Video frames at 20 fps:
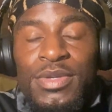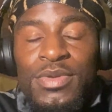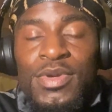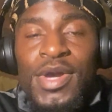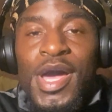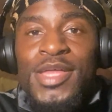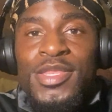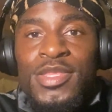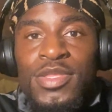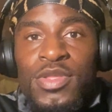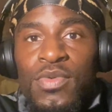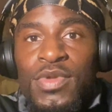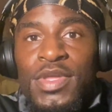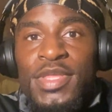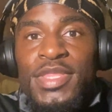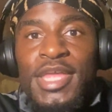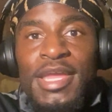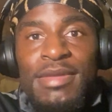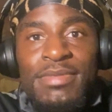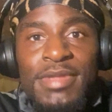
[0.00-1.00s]
You guys doing the
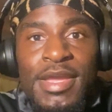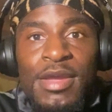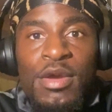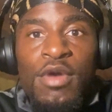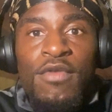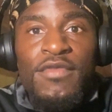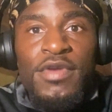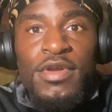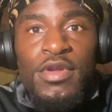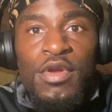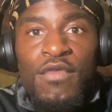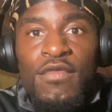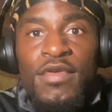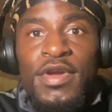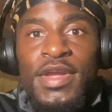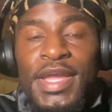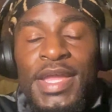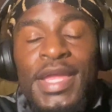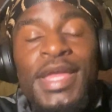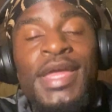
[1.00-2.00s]
same thing over and over
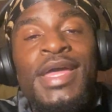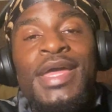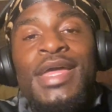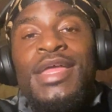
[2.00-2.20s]
again.